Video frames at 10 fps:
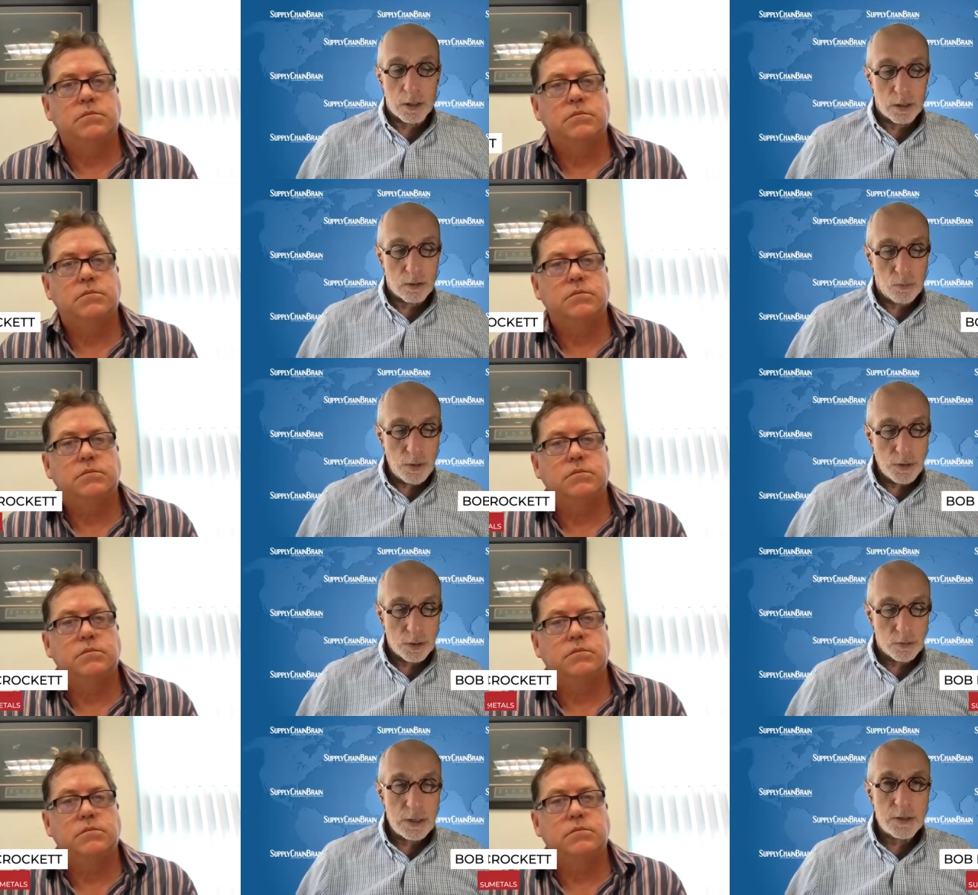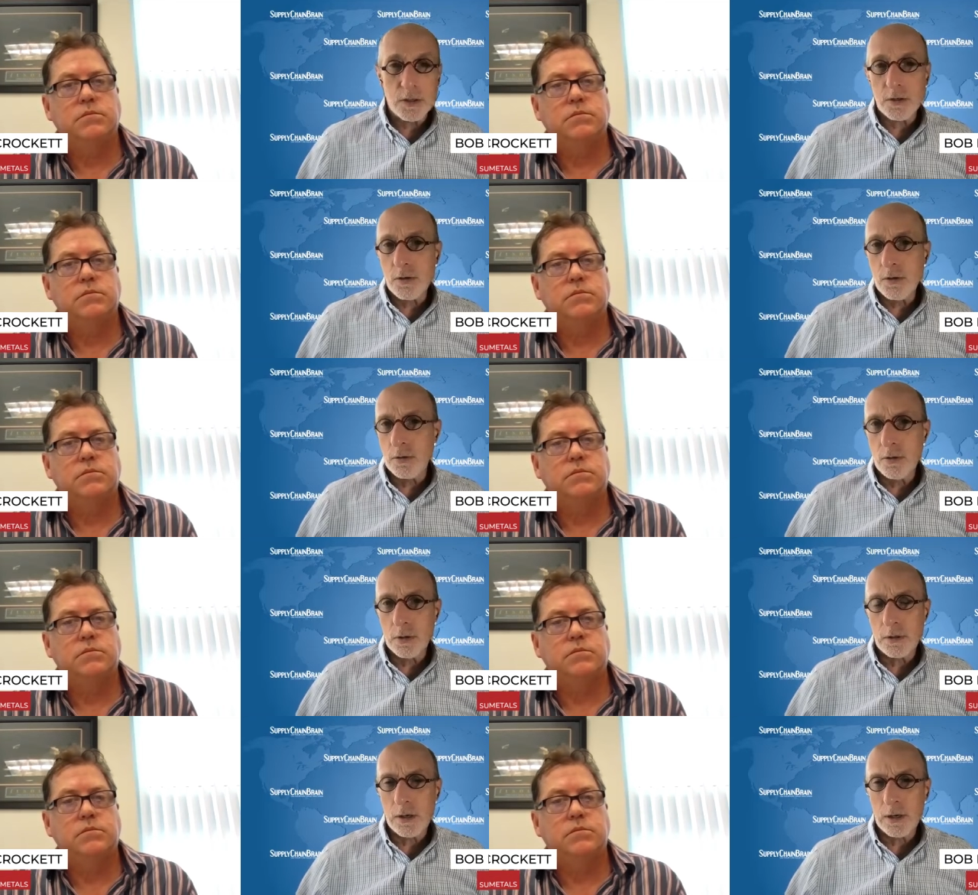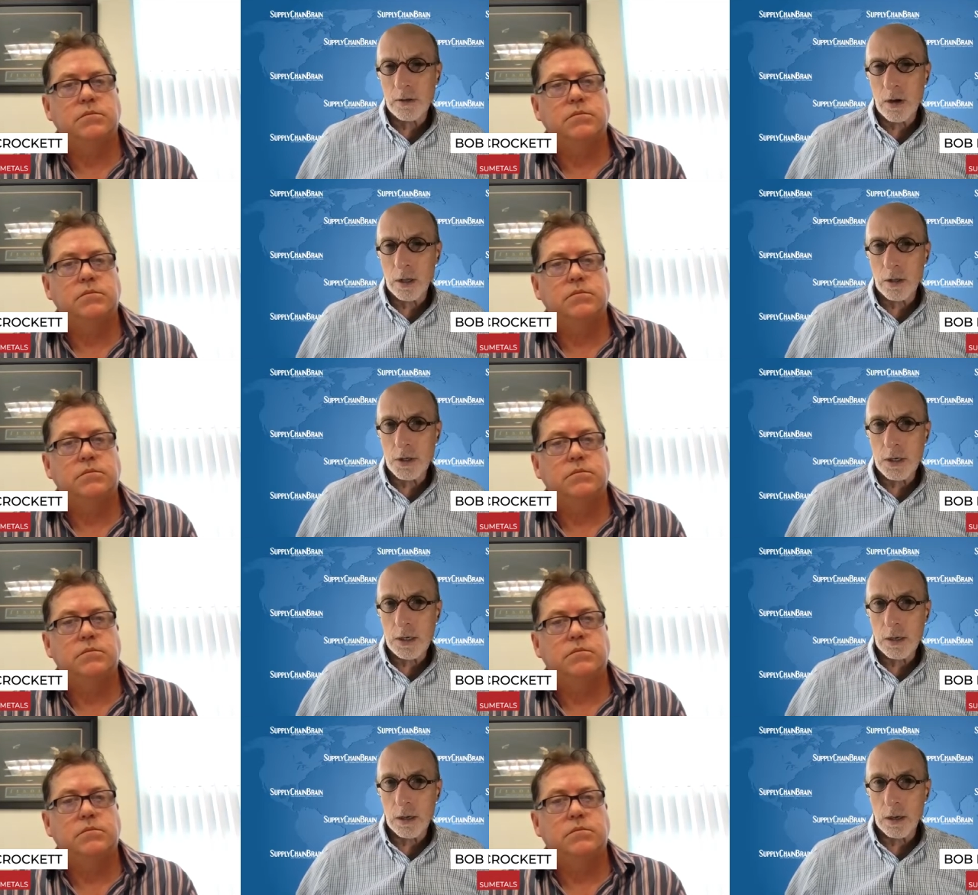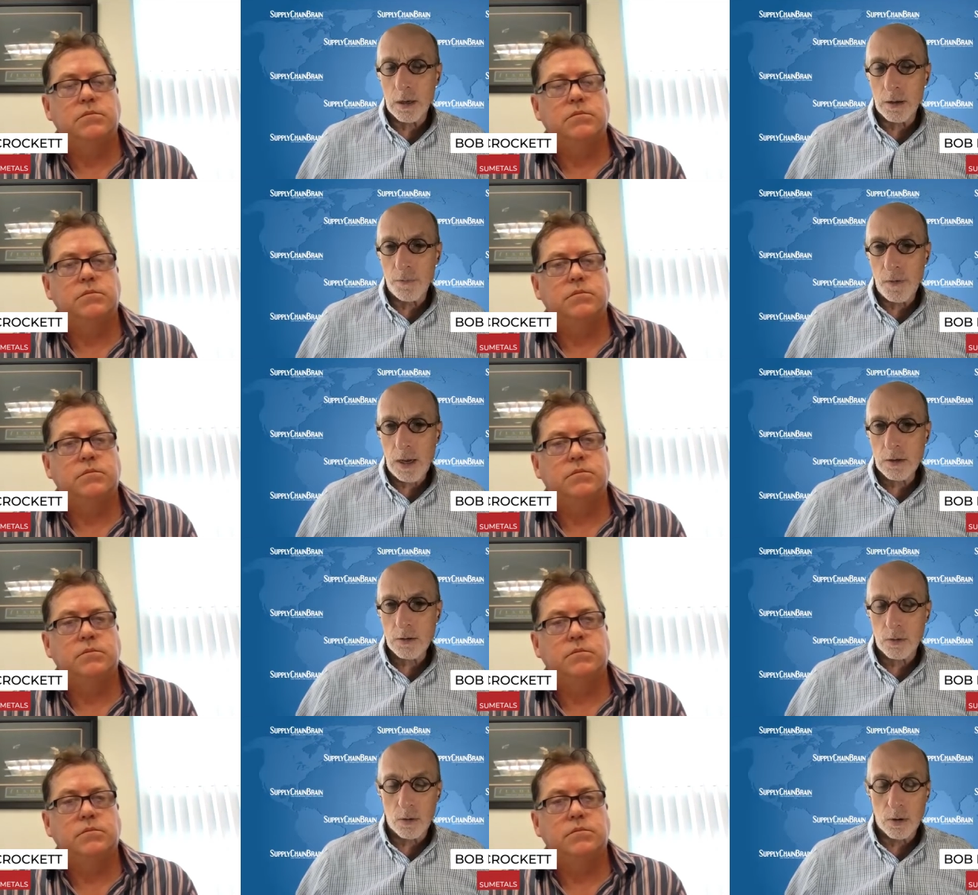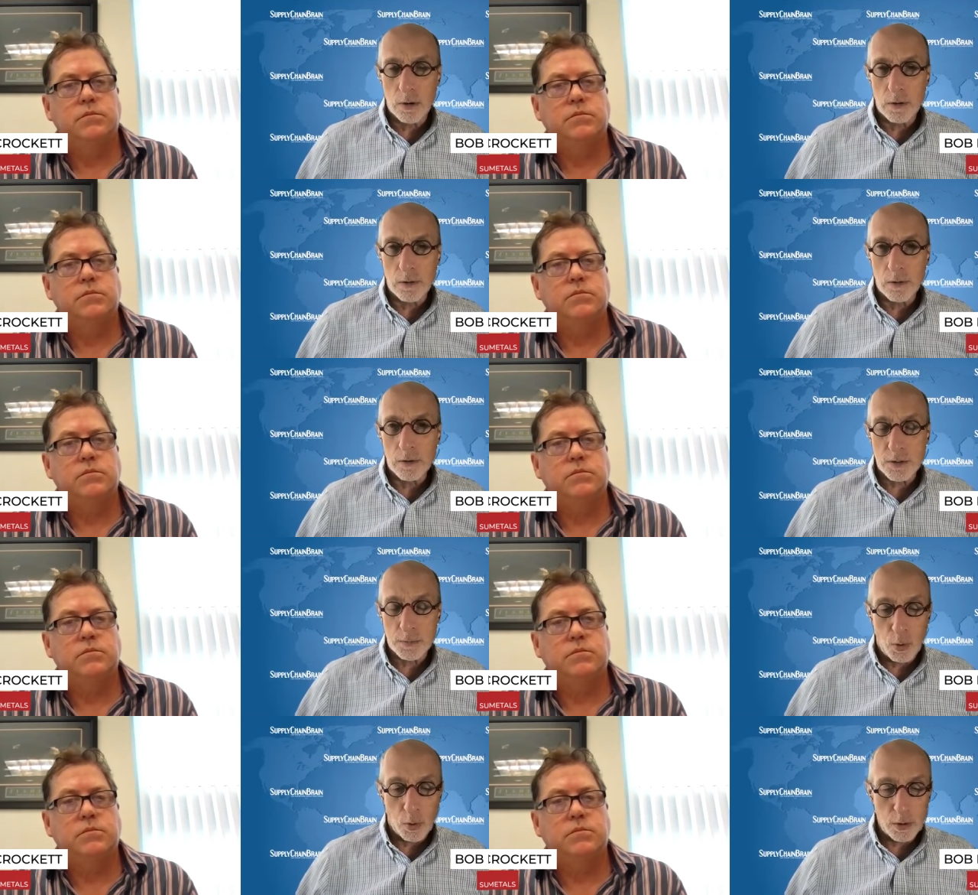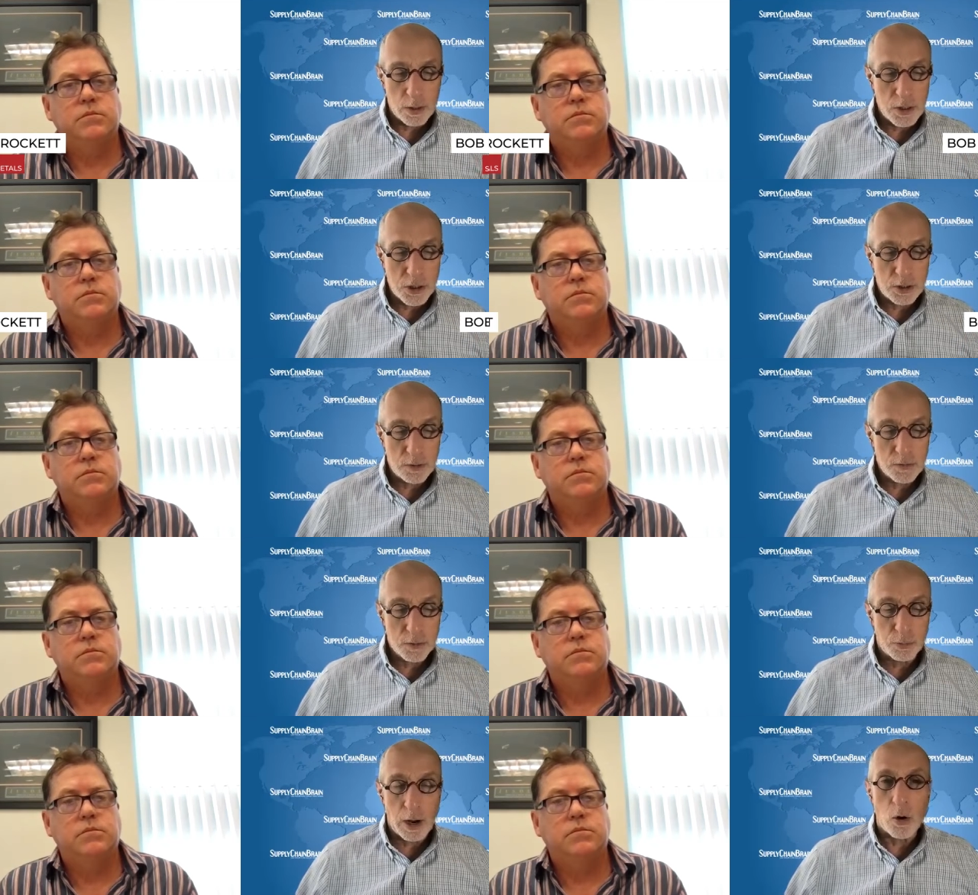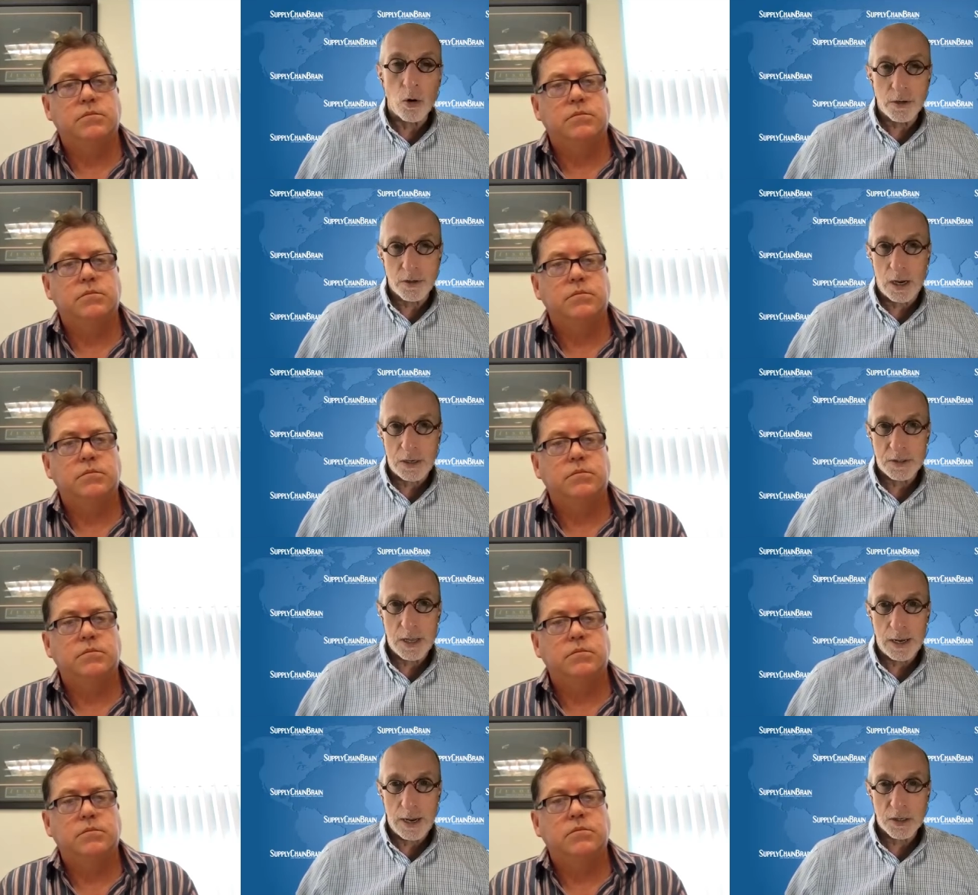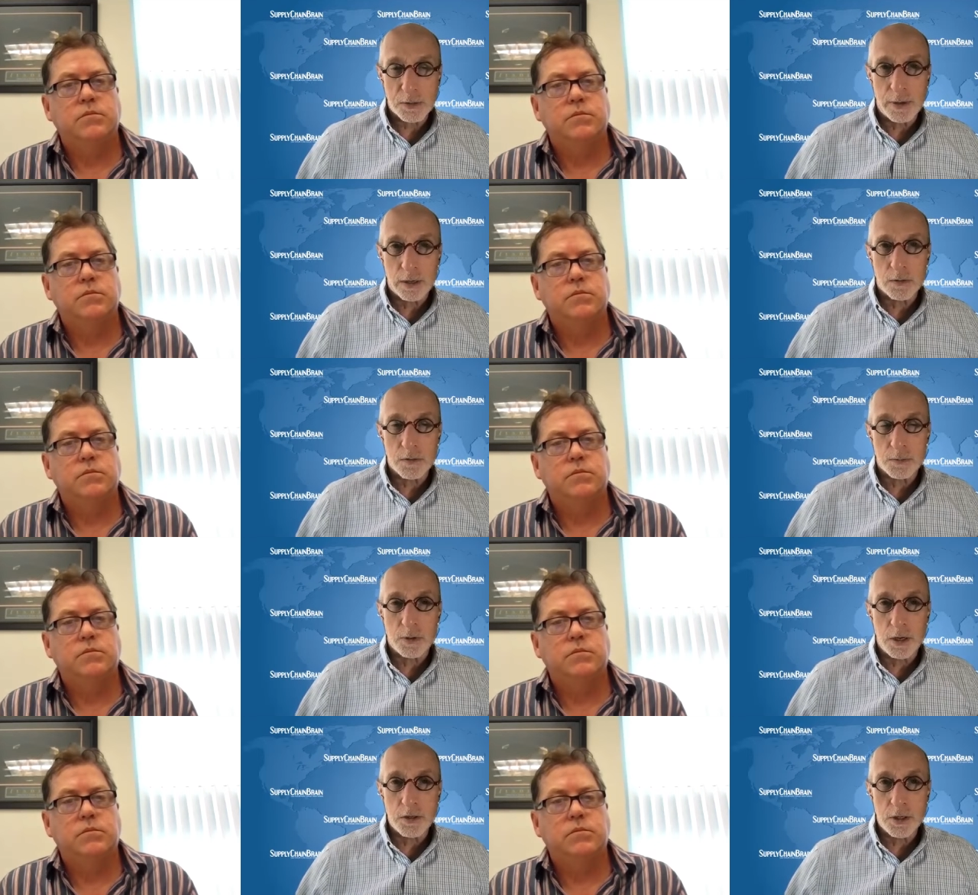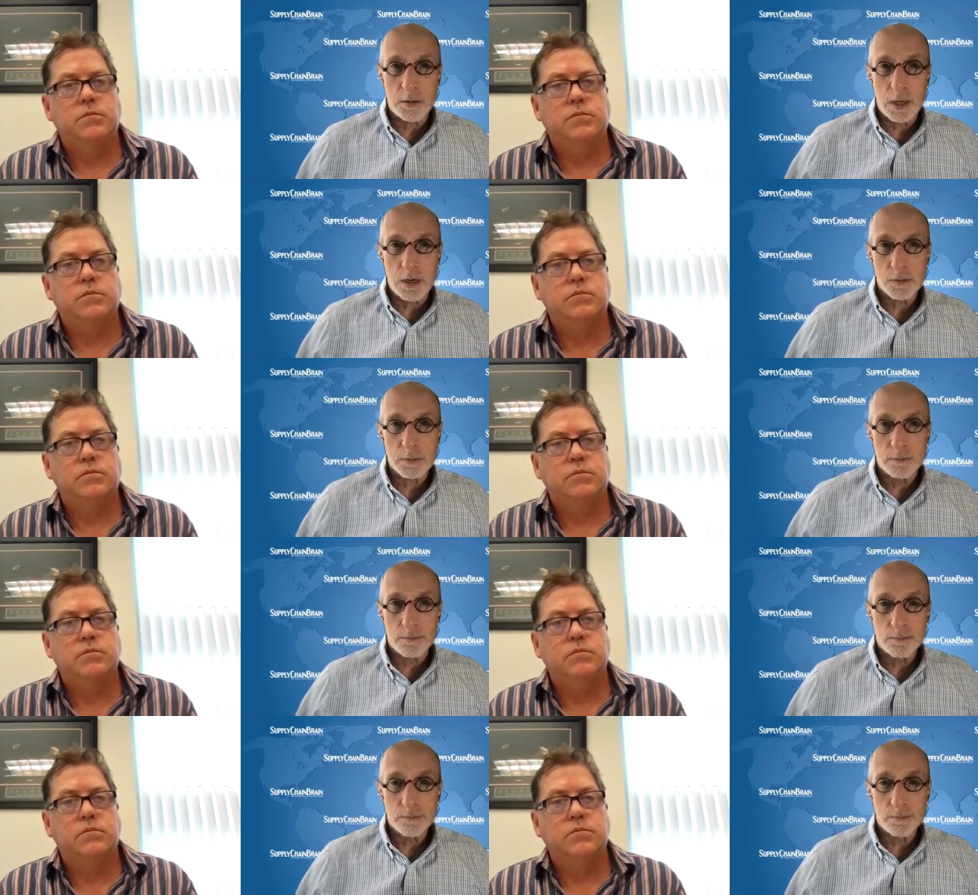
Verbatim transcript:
Speaker 1: Uh, to what degree does this new, new technology uh, affect or or support initiatives to prioritize that aspect of supply chain management?